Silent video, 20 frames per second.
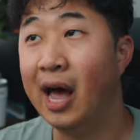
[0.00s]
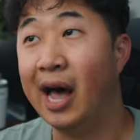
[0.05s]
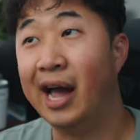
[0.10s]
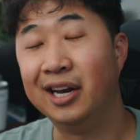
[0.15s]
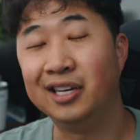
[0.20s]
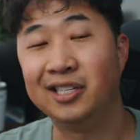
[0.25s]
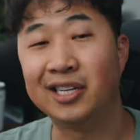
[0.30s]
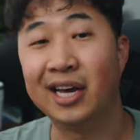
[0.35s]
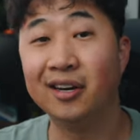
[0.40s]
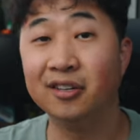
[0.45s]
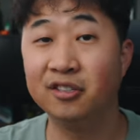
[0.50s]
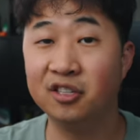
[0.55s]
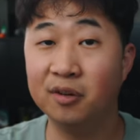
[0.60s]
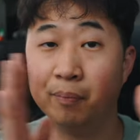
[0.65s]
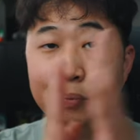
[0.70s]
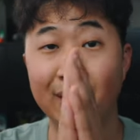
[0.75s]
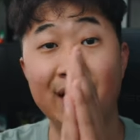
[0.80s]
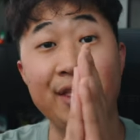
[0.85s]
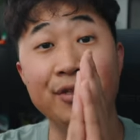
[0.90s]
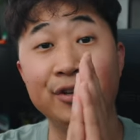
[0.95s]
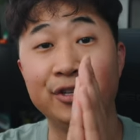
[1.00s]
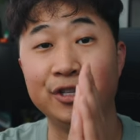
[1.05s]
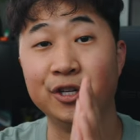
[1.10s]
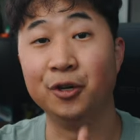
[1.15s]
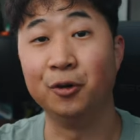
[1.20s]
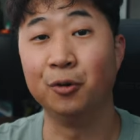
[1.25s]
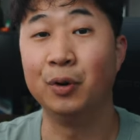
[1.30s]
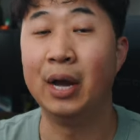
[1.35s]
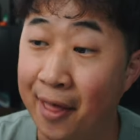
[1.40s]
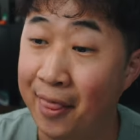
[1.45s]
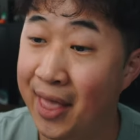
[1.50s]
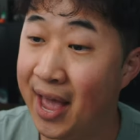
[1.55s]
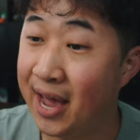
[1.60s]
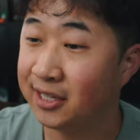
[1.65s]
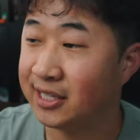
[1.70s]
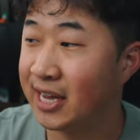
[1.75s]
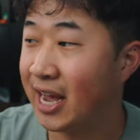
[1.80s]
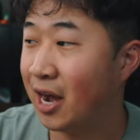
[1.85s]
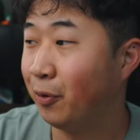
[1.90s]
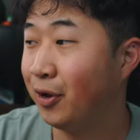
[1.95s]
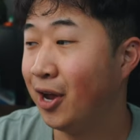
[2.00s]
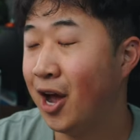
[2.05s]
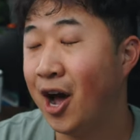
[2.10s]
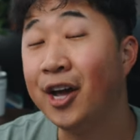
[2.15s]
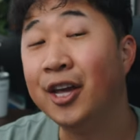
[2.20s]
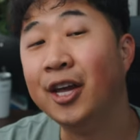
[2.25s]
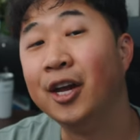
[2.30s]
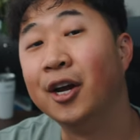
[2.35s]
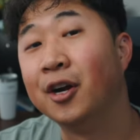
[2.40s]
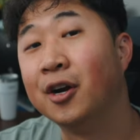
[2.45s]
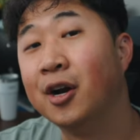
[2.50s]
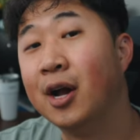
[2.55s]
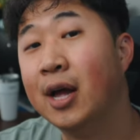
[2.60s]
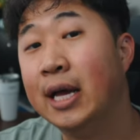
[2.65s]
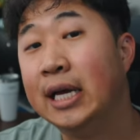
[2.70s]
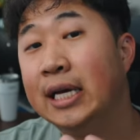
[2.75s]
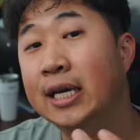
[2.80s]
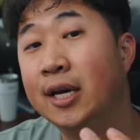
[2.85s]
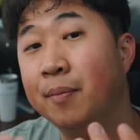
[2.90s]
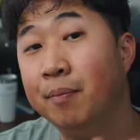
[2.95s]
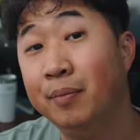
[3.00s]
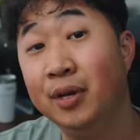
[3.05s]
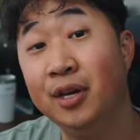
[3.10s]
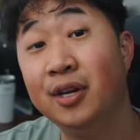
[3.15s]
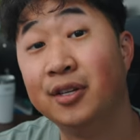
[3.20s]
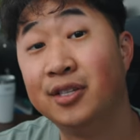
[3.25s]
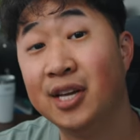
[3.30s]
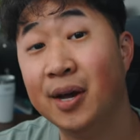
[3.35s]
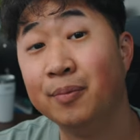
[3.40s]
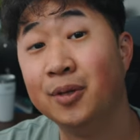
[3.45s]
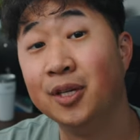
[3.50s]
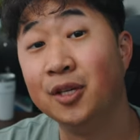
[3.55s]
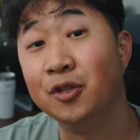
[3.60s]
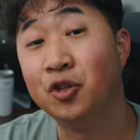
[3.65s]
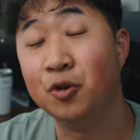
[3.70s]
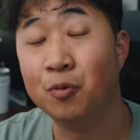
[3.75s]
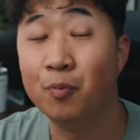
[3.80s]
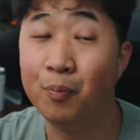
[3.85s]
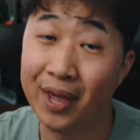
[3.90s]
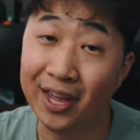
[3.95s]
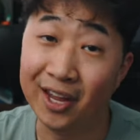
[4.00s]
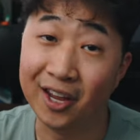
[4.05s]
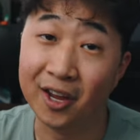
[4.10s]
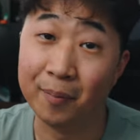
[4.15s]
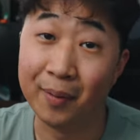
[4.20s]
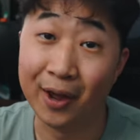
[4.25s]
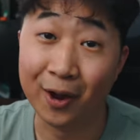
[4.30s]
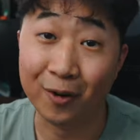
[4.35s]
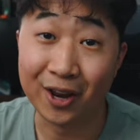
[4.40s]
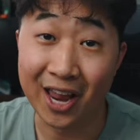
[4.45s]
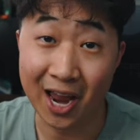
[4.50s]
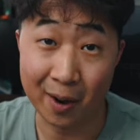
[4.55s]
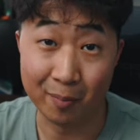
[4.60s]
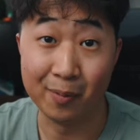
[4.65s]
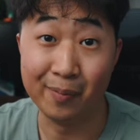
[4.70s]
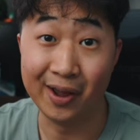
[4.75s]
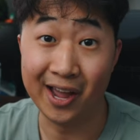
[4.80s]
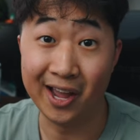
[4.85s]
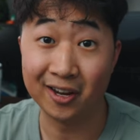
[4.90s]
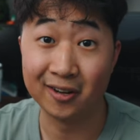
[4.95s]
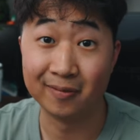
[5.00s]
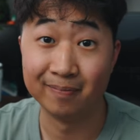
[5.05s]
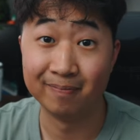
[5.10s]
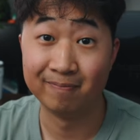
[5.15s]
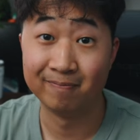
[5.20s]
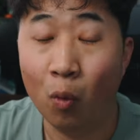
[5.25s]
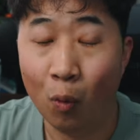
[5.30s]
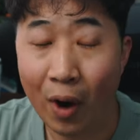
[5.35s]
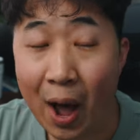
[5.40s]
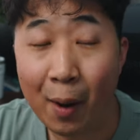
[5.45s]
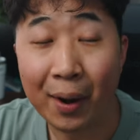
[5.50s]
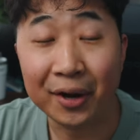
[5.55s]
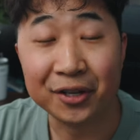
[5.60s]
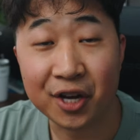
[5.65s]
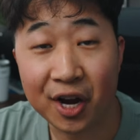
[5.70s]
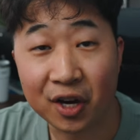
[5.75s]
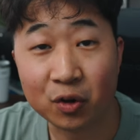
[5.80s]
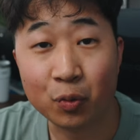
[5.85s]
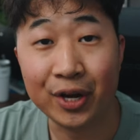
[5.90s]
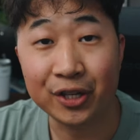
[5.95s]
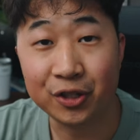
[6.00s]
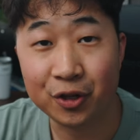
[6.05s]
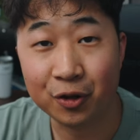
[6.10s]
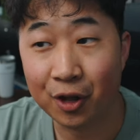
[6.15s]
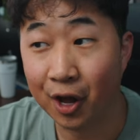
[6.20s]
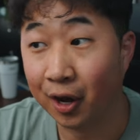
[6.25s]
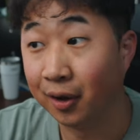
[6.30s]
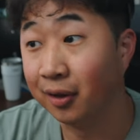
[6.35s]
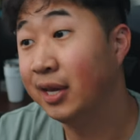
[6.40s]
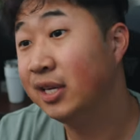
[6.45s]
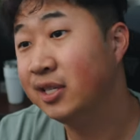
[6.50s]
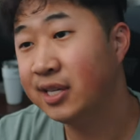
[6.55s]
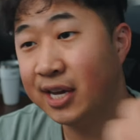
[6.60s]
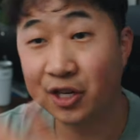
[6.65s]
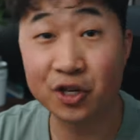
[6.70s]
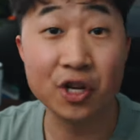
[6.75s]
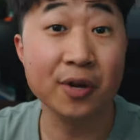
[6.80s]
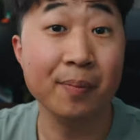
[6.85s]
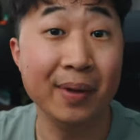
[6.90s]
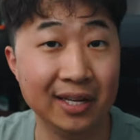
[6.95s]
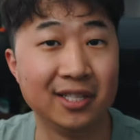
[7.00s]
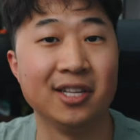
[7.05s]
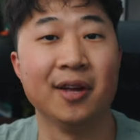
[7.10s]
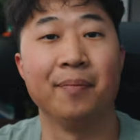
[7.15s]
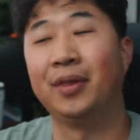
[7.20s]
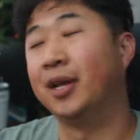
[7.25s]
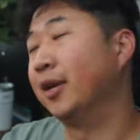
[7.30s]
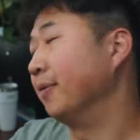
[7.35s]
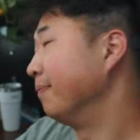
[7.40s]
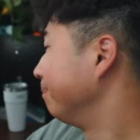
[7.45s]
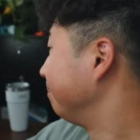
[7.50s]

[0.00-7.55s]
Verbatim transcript: I decided to blend the two and that is how we got here, me attempting to make my own camera bag. Wow, I talked way too long. Let's actually make something.